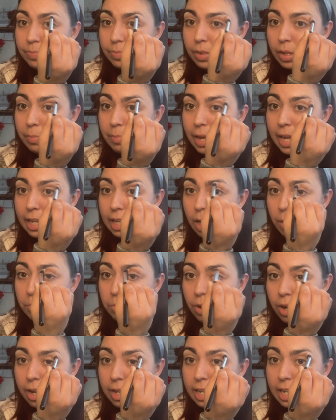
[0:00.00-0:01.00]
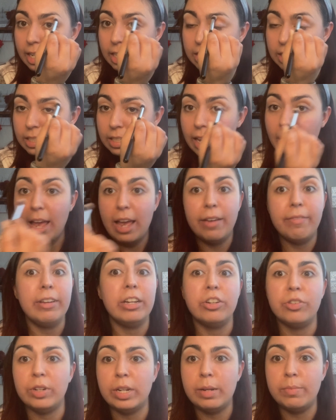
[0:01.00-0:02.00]
makeup products, heavy
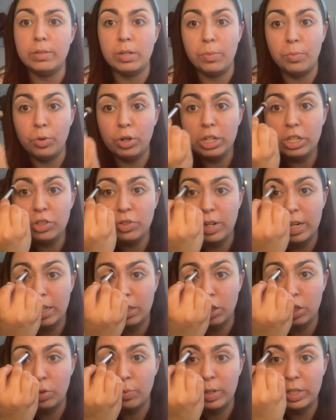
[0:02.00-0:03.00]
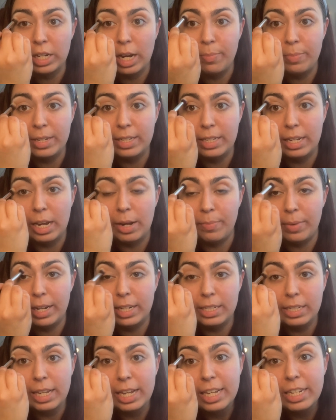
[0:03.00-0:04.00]
creams and moisturizers, which I've been saying my
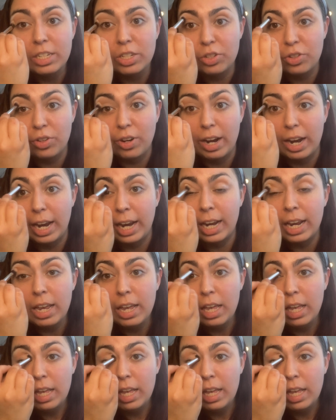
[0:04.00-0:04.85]
skin's dry.